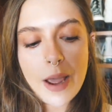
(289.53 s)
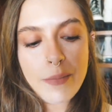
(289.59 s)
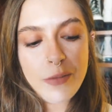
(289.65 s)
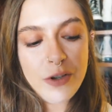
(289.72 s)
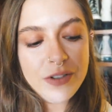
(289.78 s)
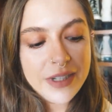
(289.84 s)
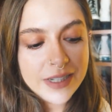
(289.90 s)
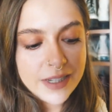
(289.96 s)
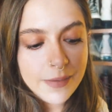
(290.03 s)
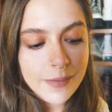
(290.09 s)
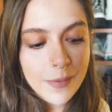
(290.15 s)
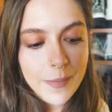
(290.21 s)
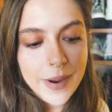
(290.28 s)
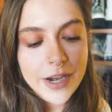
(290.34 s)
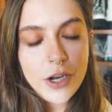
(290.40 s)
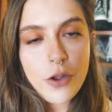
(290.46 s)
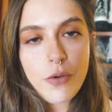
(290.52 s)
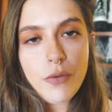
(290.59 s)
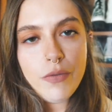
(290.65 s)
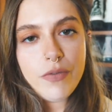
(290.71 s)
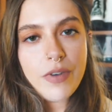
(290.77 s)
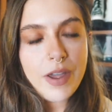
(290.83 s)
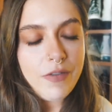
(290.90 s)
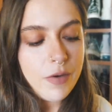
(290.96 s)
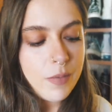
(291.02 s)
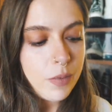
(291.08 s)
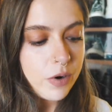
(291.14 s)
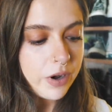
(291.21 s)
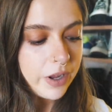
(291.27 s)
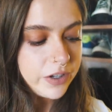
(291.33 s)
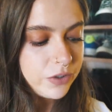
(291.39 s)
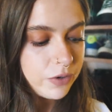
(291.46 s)
I'm using some of my new favourite
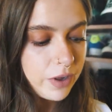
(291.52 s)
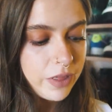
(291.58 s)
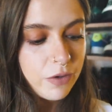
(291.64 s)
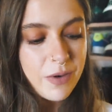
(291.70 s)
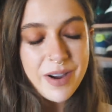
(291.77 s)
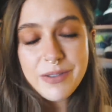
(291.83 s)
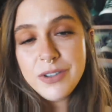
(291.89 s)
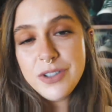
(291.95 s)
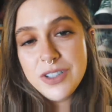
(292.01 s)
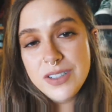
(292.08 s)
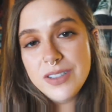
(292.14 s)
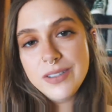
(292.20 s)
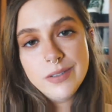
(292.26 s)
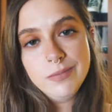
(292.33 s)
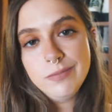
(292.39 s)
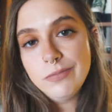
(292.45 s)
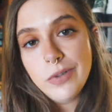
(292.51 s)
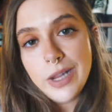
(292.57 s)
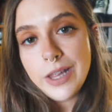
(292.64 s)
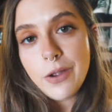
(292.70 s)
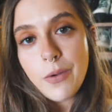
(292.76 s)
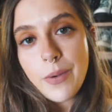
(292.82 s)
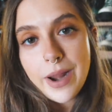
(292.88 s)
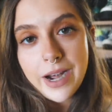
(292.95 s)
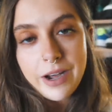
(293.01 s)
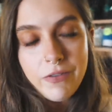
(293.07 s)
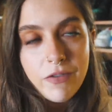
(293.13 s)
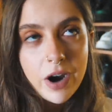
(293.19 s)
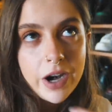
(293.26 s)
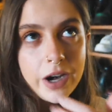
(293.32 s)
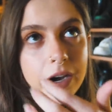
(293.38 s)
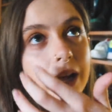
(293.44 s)
products, so I thought I would just really quickly
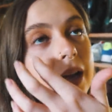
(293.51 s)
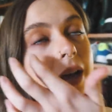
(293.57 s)
run